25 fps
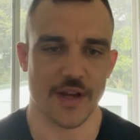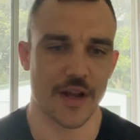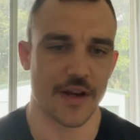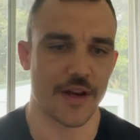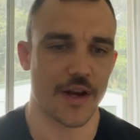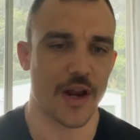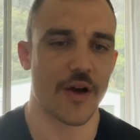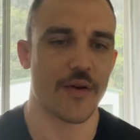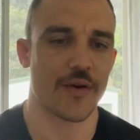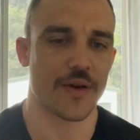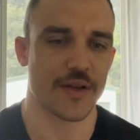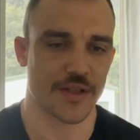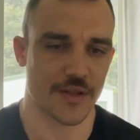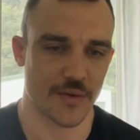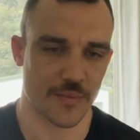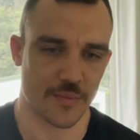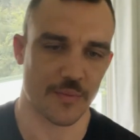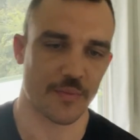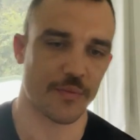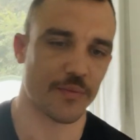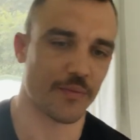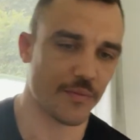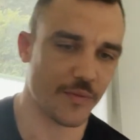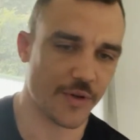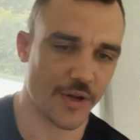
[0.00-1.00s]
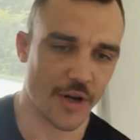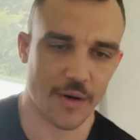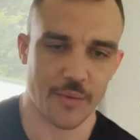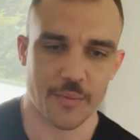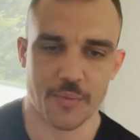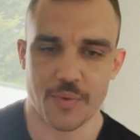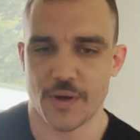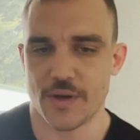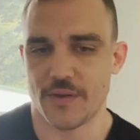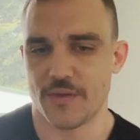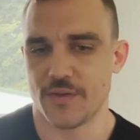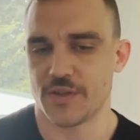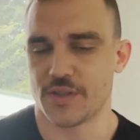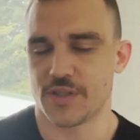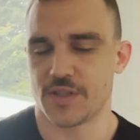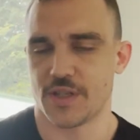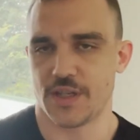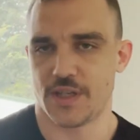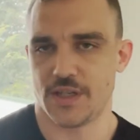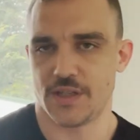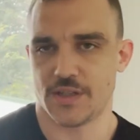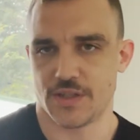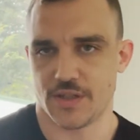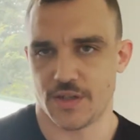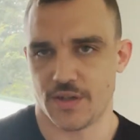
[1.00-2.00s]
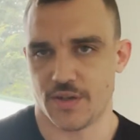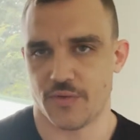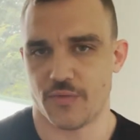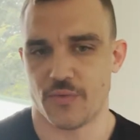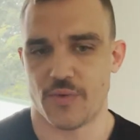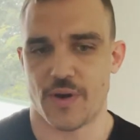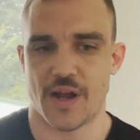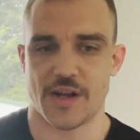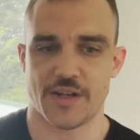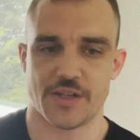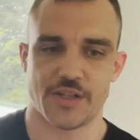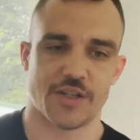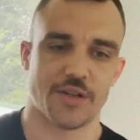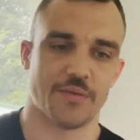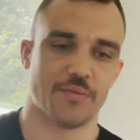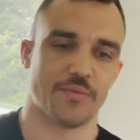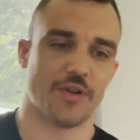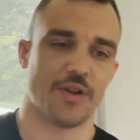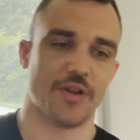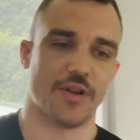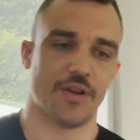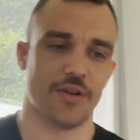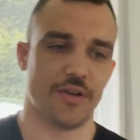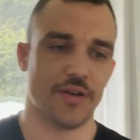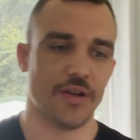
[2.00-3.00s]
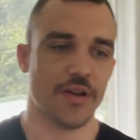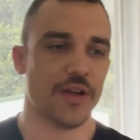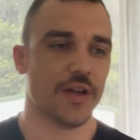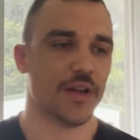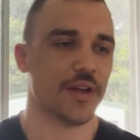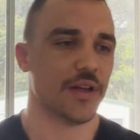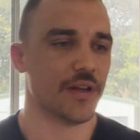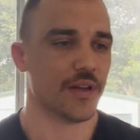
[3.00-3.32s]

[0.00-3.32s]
I know he's a, you know, previously he's a Rajadamnern